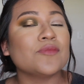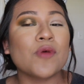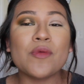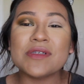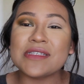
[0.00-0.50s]

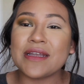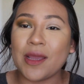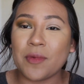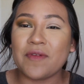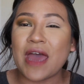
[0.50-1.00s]
What was the
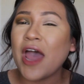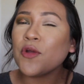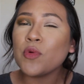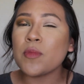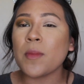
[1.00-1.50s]
name of it?
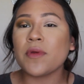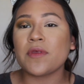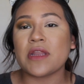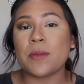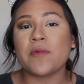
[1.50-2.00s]
I don't remember
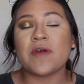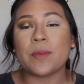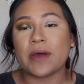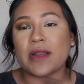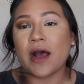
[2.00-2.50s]
the name of
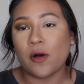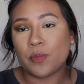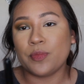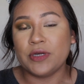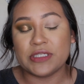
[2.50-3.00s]
it, but
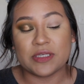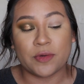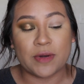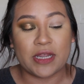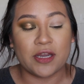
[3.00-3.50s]
I'll put it
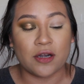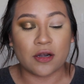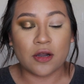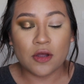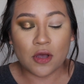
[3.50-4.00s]
somewhere right
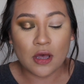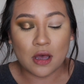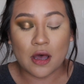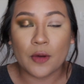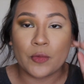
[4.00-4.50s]
here
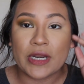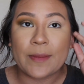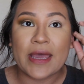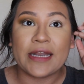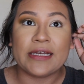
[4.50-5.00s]
when
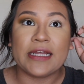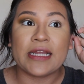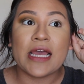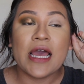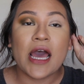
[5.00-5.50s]
I'm
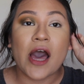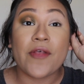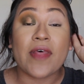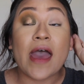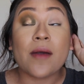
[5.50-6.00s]
editing.
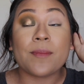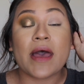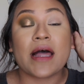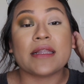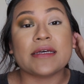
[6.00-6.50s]
That
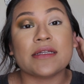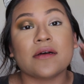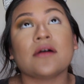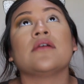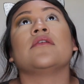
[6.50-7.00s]

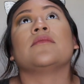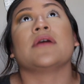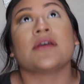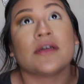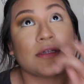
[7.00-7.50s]
palette, oh
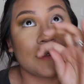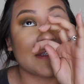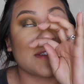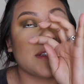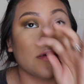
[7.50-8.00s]
my
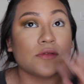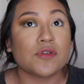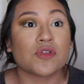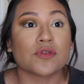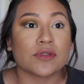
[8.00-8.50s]
goodness,
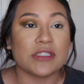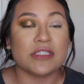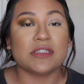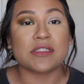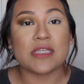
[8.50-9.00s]
those
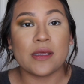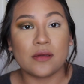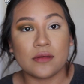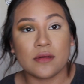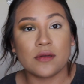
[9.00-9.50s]
greens
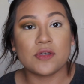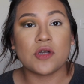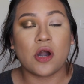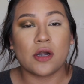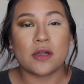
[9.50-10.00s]
and
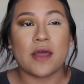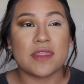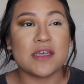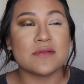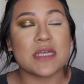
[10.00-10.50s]
dark, I
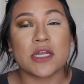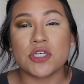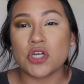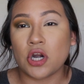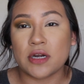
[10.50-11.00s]
think it was like a
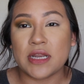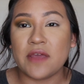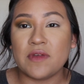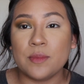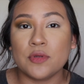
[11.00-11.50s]
dark
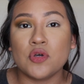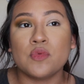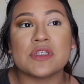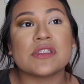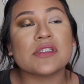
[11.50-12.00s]
navy blue,
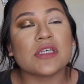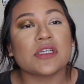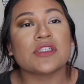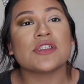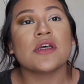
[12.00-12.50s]
was
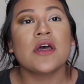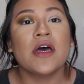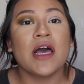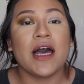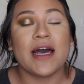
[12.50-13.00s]
such
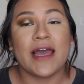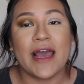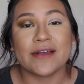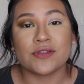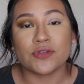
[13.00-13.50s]
a
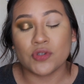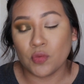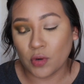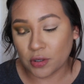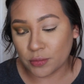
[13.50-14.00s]
hassle to
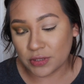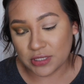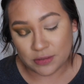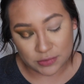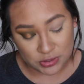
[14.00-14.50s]
work with,
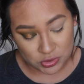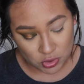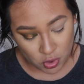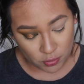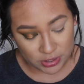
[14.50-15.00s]
and it was
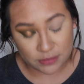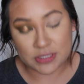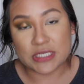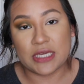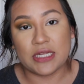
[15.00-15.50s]
so
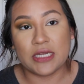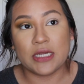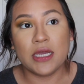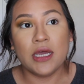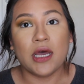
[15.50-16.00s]

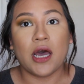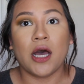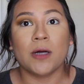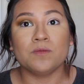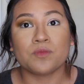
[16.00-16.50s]
irritating.
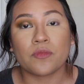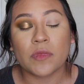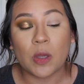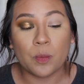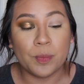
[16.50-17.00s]

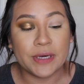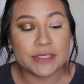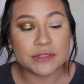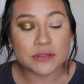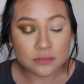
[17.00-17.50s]

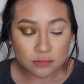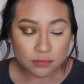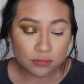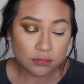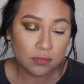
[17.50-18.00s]
But
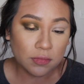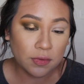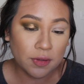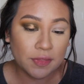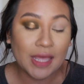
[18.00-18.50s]

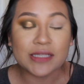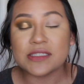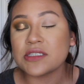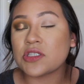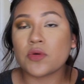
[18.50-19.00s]

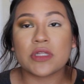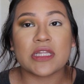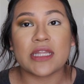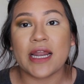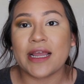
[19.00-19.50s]
that's just the only
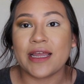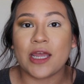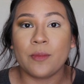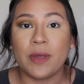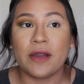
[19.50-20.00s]
thing that I can
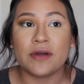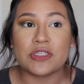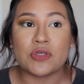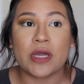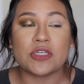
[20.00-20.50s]
compare
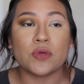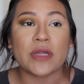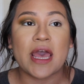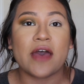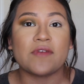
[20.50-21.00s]
it to. I
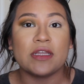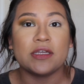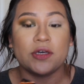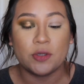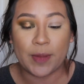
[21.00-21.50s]
don't have
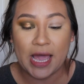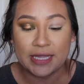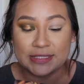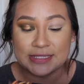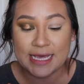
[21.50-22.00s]
any other
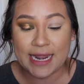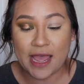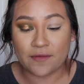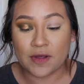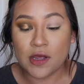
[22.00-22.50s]
palettes that
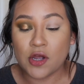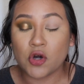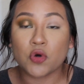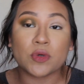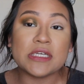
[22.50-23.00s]
have
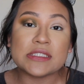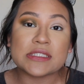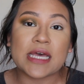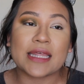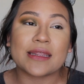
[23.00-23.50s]

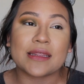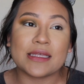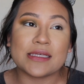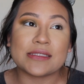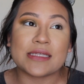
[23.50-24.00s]
greens like
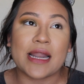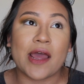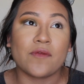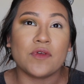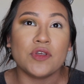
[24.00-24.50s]
this that
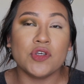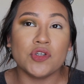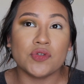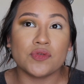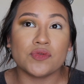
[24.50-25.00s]
I've
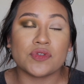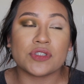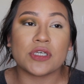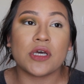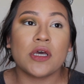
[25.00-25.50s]

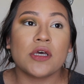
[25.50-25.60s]
used.